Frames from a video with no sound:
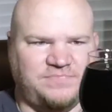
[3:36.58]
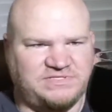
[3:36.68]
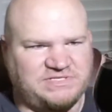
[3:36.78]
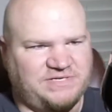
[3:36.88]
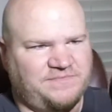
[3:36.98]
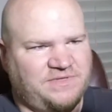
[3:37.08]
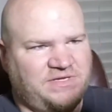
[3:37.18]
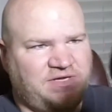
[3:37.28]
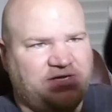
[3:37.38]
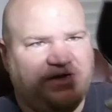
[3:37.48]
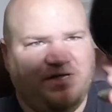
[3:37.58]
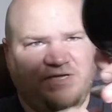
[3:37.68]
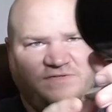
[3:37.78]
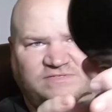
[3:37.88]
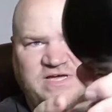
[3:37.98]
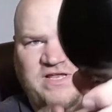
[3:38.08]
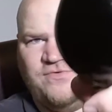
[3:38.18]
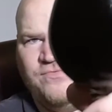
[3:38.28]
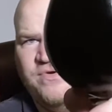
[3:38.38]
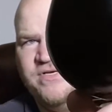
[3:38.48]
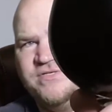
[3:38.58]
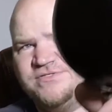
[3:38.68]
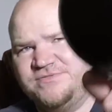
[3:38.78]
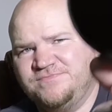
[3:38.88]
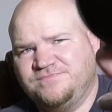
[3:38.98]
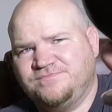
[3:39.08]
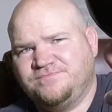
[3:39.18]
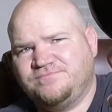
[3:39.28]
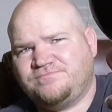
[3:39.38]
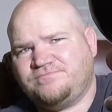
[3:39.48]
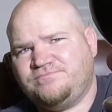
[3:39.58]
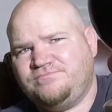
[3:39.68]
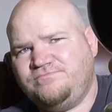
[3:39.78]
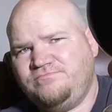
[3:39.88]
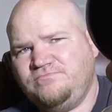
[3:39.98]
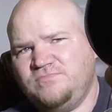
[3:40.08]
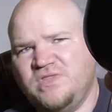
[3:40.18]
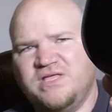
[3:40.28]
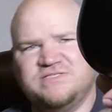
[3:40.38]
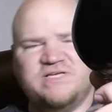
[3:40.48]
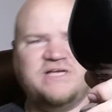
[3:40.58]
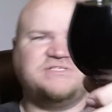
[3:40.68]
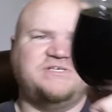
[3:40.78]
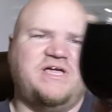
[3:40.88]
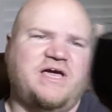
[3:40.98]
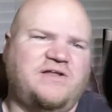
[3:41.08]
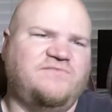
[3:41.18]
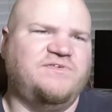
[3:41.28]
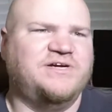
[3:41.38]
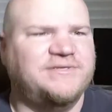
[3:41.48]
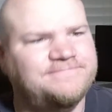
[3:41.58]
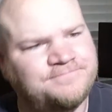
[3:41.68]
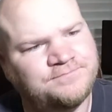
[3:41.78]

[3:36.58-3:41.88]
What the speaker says: But it's got a real, it's actually kind of a